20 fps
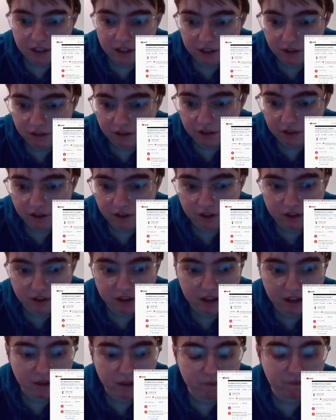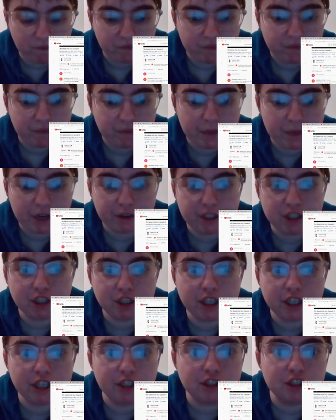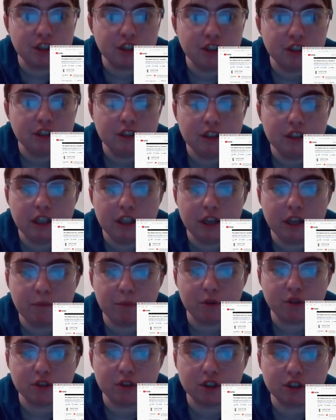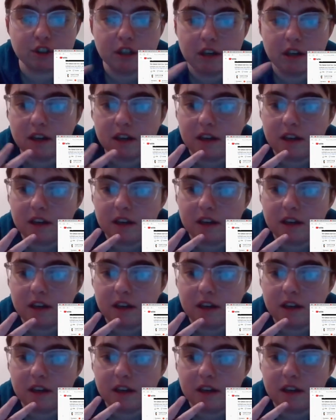you could see Mary Jane's nipples